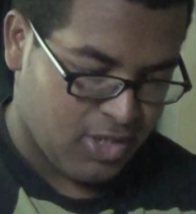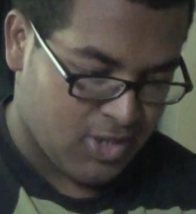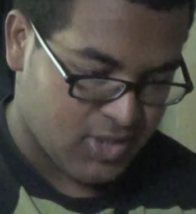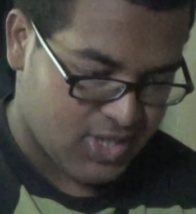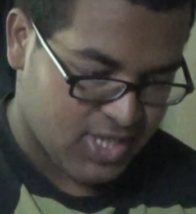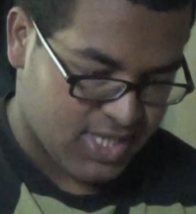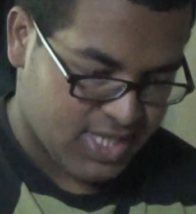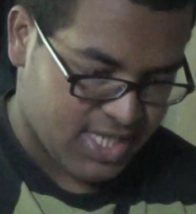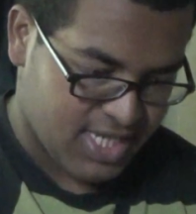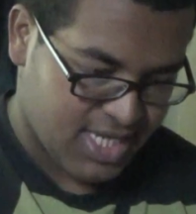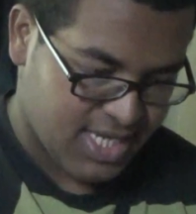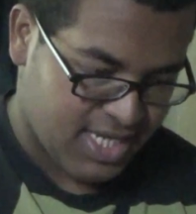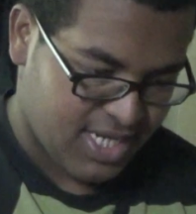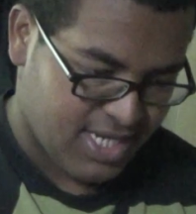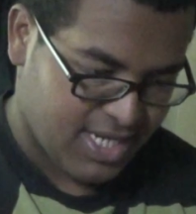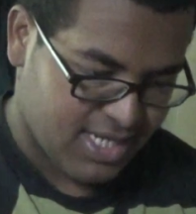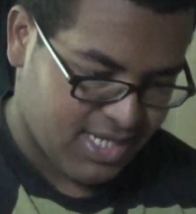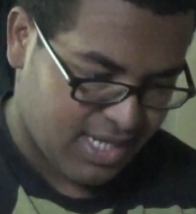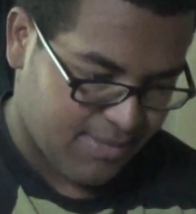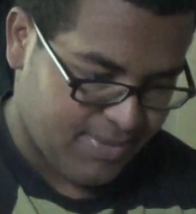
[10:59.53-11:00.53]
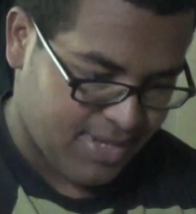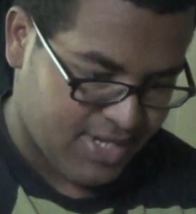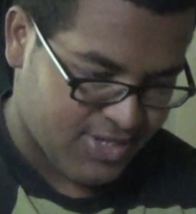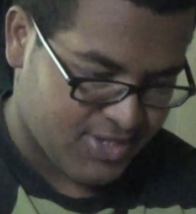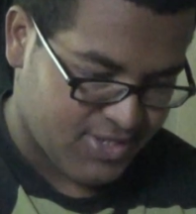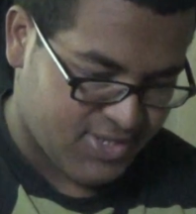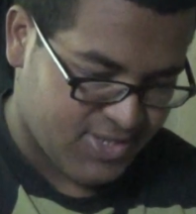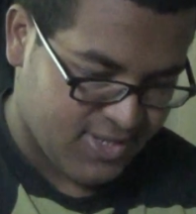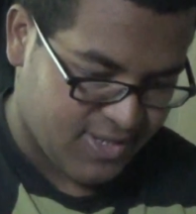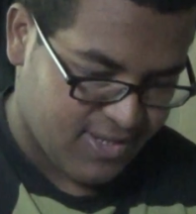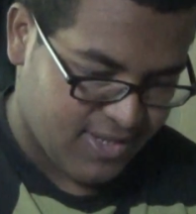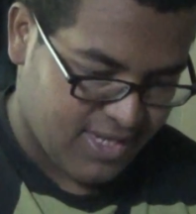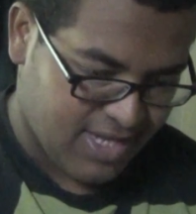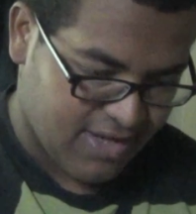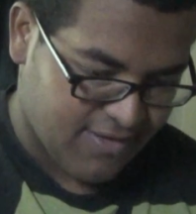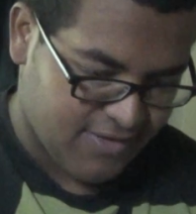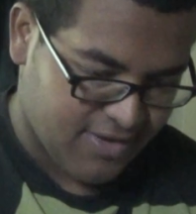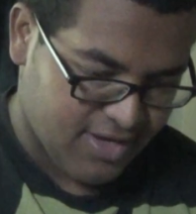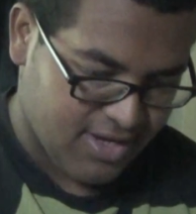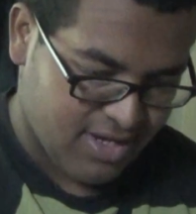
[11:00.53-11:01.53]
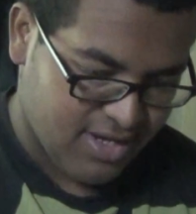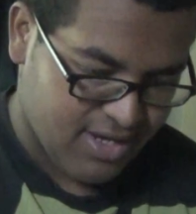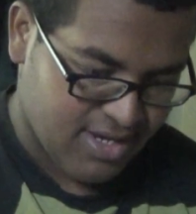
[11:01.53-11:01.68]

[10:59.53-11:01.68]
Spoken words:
says, that bastard's still alive, eh?